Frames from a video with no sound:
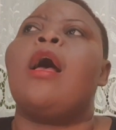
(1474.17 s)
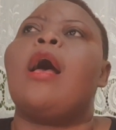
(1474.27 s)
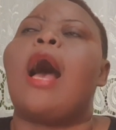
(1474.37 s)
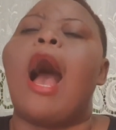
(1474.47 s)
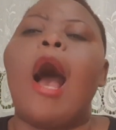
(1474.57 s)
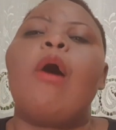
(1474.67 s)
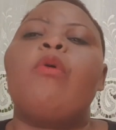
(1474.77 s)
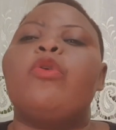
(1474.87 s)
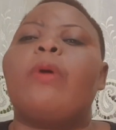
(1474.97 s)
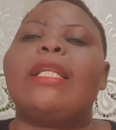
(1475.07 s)
how
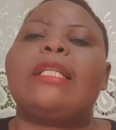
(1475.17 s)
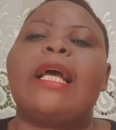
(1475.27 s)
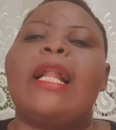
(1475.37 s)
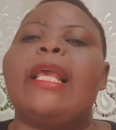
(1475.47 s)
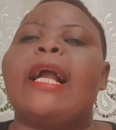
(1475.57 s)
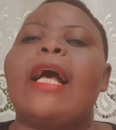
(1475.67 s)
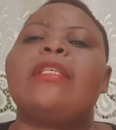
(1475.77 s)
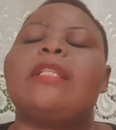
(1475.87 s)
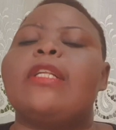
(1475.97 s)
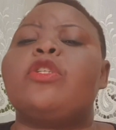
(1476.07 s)
you are telling
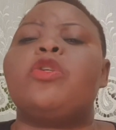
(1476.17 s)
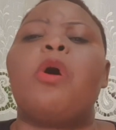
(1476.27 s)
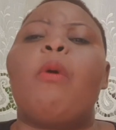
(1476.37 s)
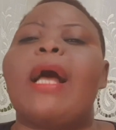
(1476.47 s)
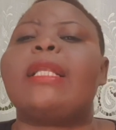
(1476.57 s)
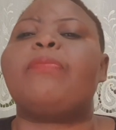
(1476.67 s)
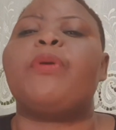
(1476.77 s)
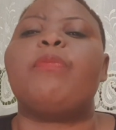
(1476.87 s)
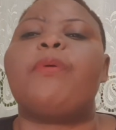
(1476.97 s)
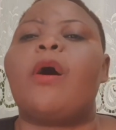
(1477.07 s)
us that, you know what,
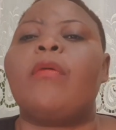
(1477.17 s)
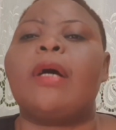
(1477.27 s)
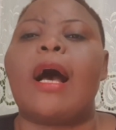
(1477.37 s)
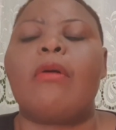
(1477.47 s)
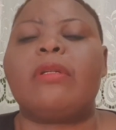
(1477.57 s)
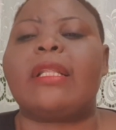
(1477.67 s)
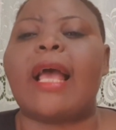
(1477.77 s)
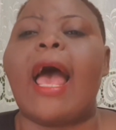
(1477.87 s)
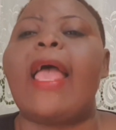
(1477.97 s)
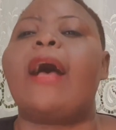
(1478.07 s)
people out
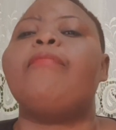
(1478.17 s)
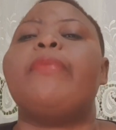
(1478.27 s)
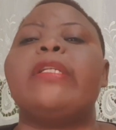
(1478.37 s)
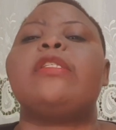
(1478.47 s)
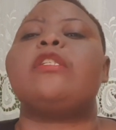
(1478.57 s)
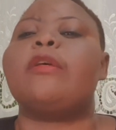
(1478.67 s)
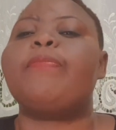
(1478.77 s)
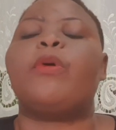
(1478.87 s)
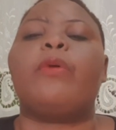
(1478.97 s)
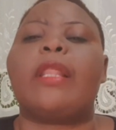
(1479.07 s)
there, I have been
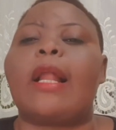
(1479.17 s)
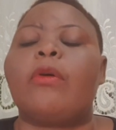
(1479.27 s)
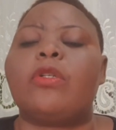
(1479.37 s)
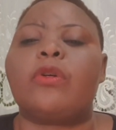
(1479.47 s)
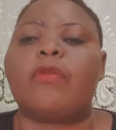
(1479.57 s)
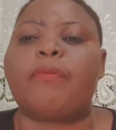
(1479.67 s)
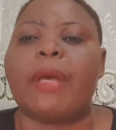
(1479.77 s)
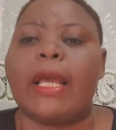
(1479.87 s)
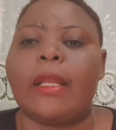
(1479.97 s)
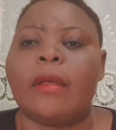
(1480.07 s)
sleeping with a lot of
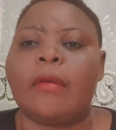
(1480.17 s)
men.